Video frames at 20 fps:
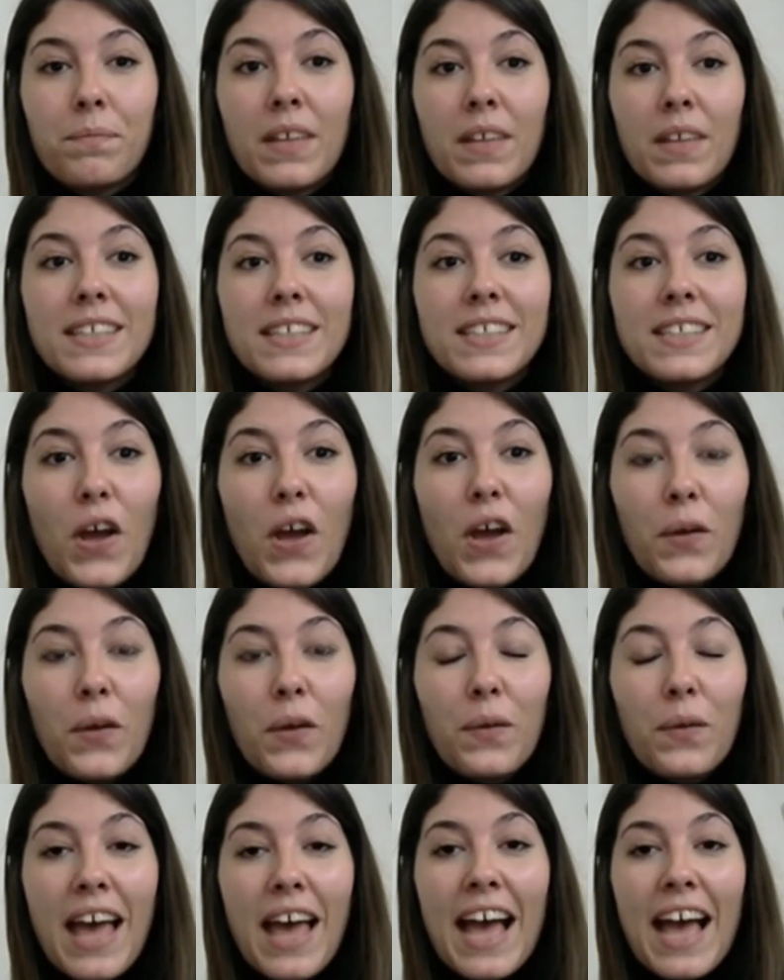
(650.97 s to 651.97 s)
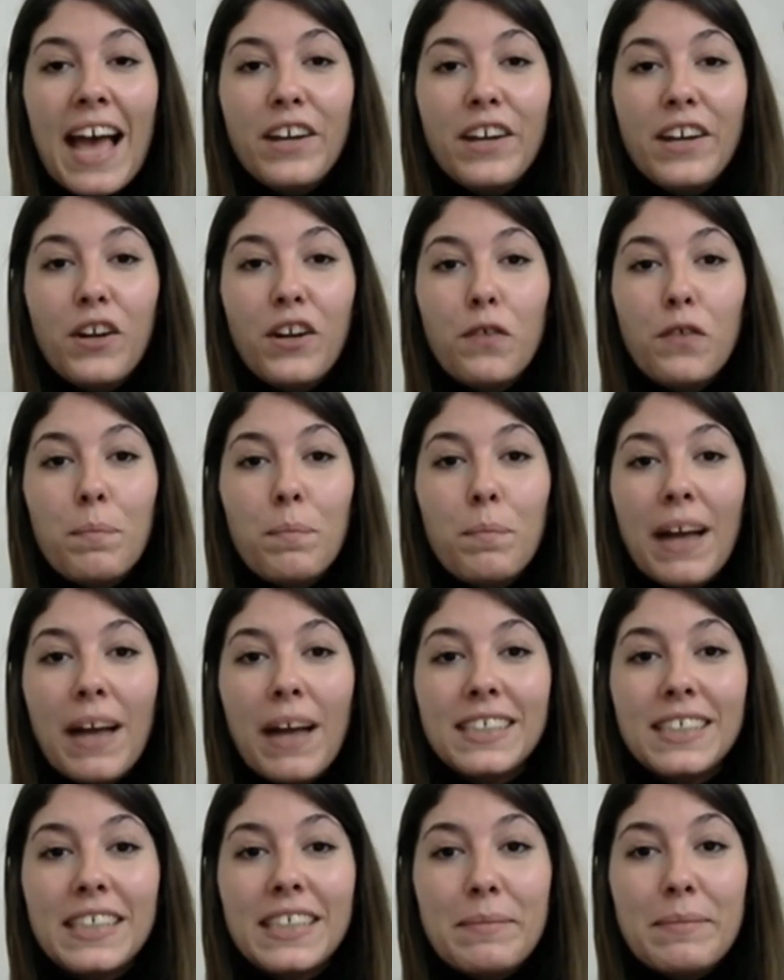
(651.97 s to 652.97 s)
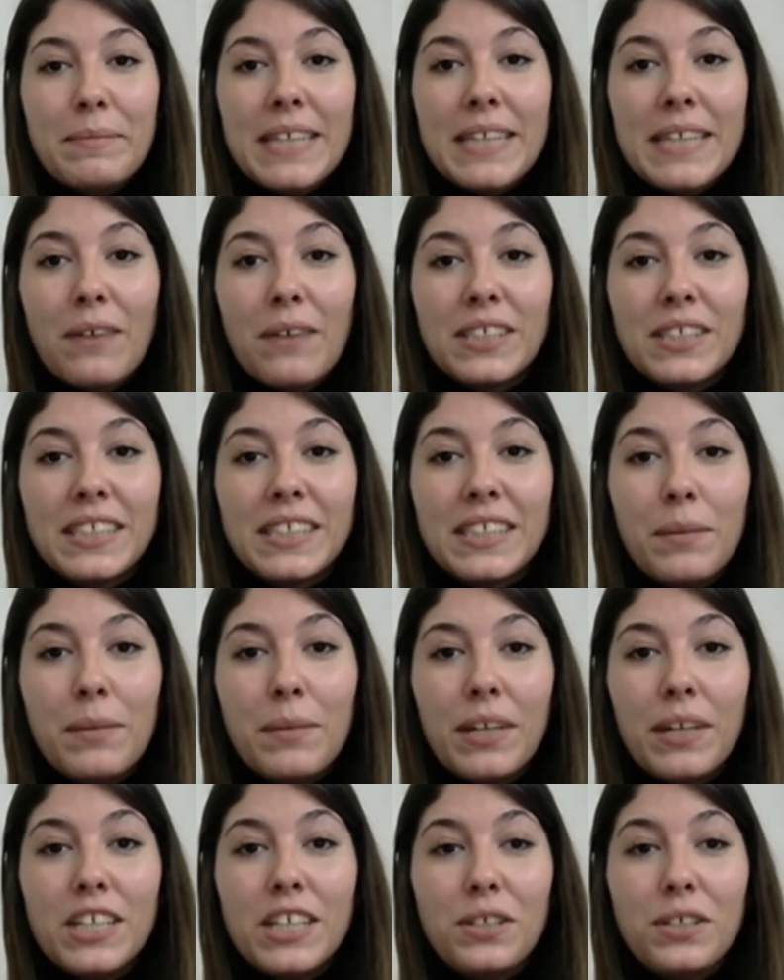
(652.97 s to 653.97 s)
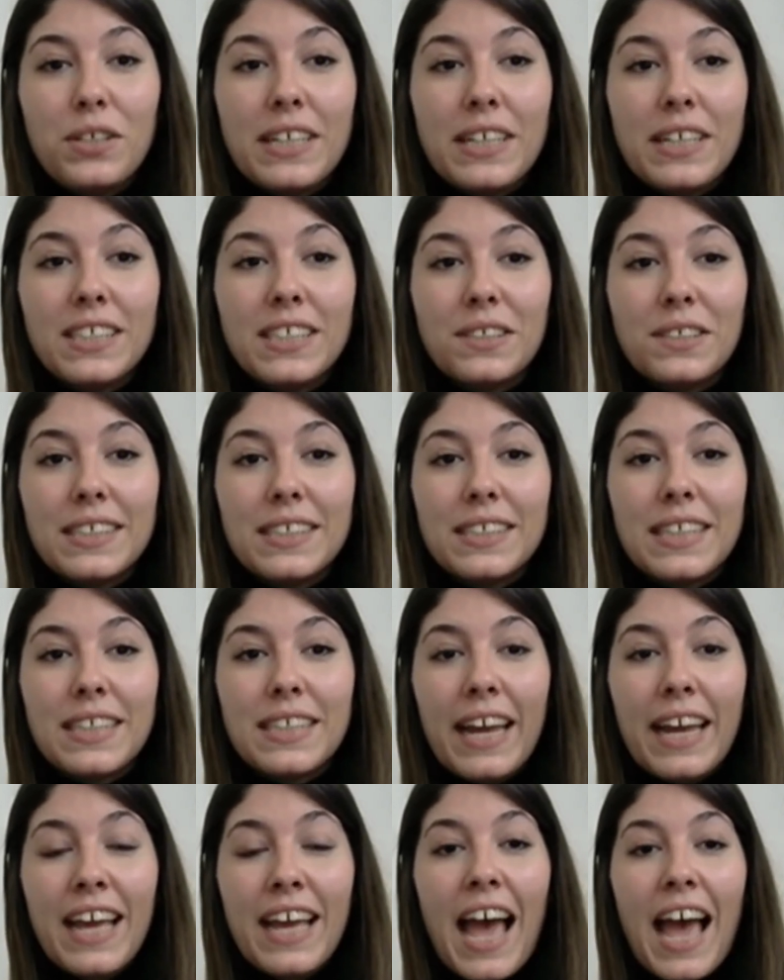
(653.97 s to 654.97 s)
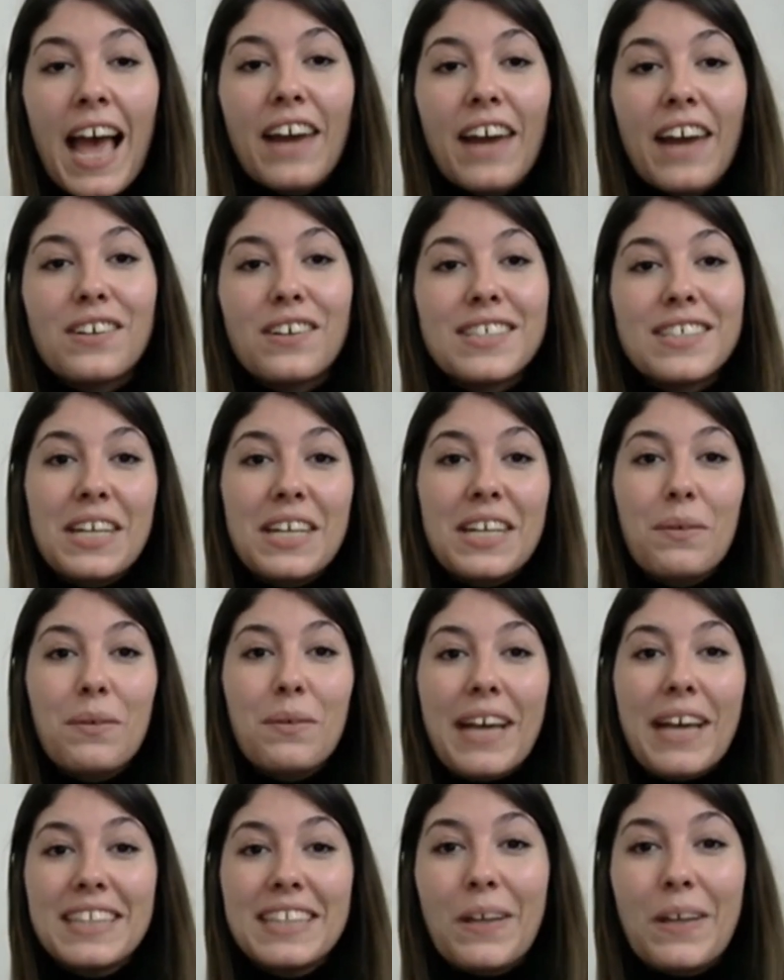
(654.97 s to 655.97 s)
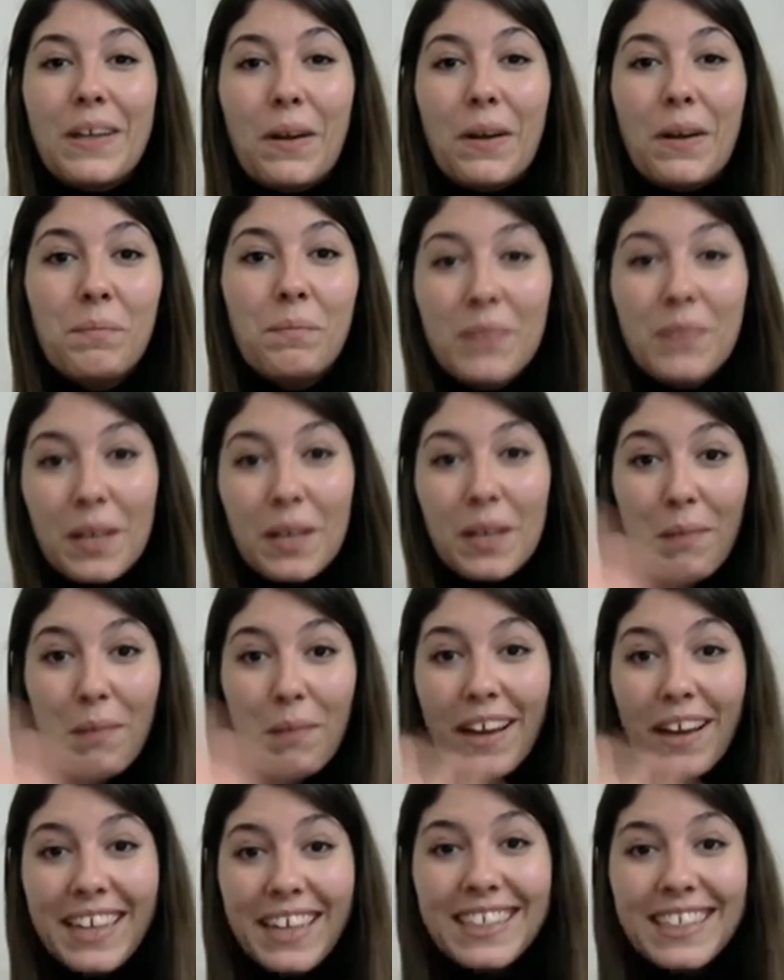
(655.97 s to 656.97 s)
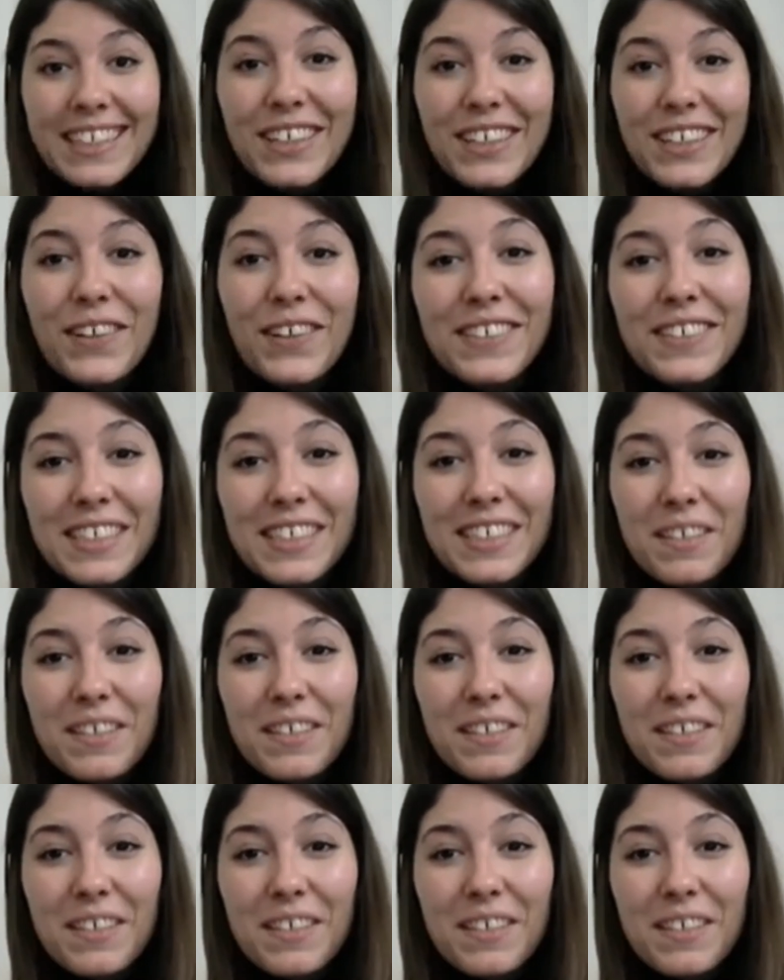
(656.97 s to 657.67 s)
So head over back to Teams now to see what it is you need to do today, and I'll see you again soon. Bye, Year 2s.